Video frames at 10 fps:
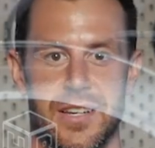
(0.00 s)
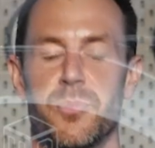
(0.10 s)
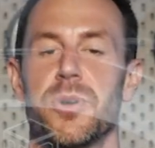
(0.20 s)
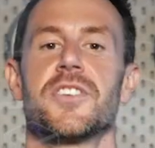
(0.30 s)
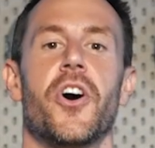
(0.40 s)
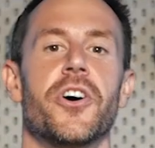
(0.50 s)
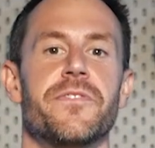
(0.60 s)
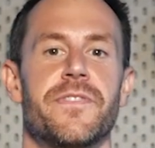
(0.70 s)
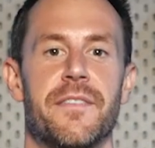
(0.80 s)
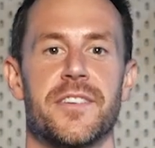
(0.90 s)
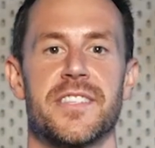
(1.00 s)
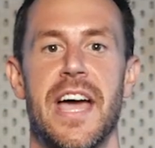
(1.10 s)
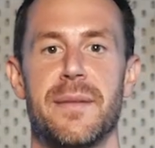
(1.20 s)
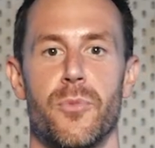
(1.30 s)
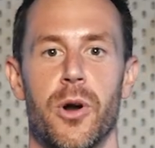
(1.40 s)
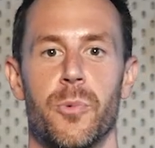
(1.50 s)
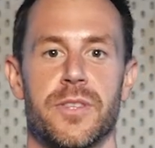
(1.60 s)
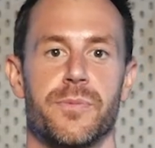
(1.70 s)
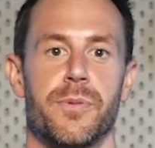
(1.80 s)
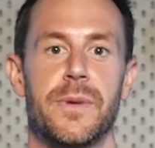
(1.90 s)
Print all your favorites and more with
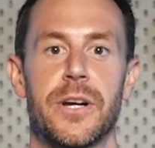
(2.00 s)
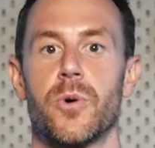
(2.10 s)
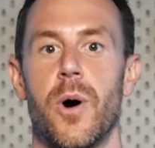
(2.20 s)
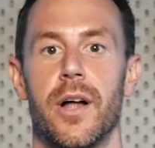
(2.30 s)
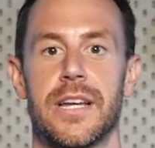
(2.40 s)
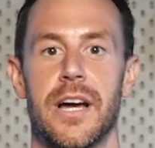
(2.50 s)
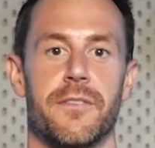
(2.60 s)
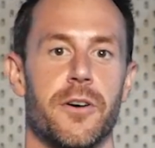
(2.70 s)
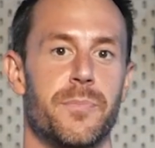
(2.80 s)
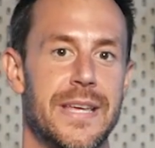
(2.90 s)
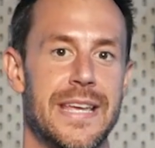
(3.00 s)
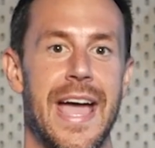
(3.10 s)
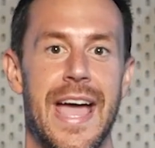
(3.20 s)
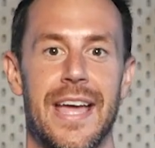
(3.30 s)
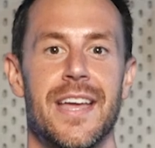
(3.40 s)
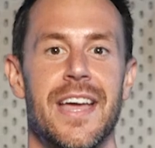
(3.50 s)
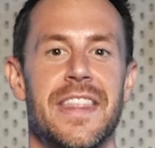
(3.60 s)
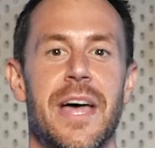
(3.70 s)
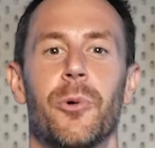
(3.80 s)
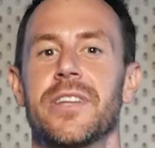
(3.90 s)
the premier quality of our PA
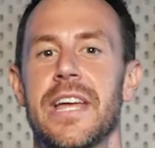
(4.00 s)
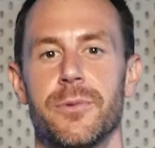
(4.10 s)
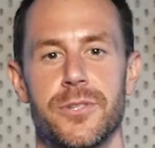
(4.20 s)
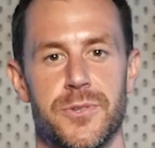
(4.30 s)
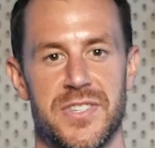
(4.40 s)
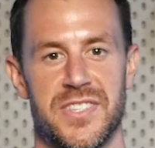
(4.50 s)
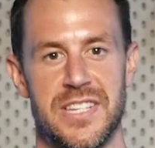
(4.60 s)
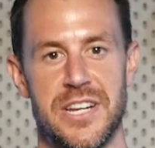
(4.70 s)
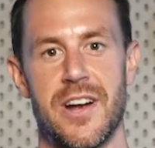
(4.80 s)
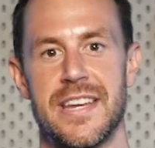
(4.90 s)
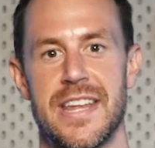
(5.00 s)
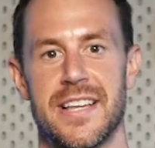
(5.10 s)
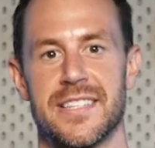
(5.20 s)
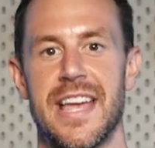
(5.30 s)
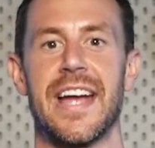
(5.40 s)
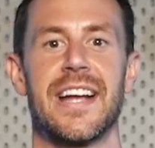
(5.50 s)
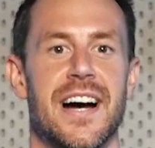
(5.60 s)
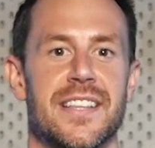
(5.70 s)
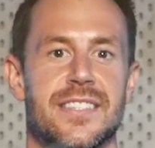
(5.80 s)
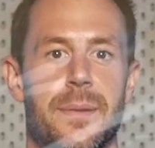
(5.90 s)
that will enable you to see your ideas and
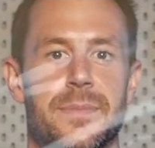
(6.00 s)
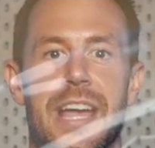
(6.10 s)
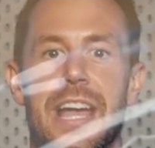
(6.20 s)
concepts